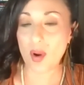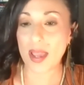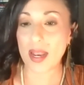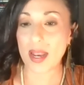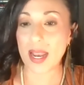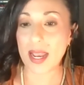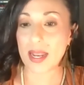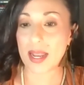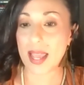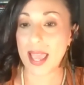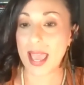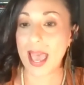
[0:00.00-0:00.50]
And
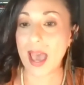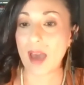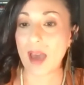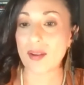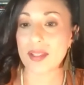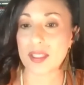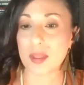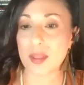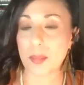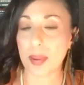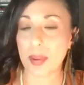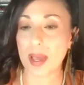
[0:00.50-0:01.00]
then how
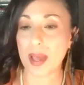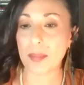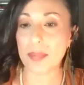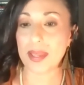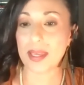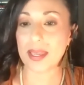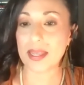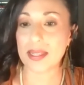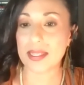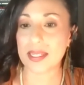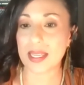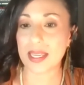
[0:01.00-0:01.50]
does the
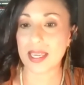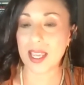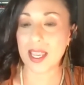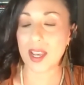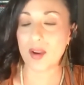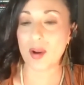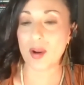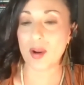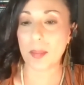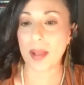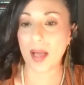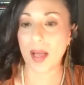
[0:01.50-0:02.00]
public get to
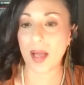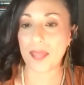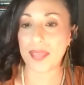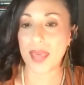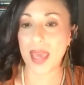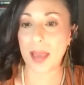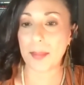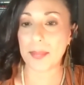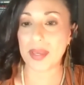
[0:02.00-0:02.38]
hear about that?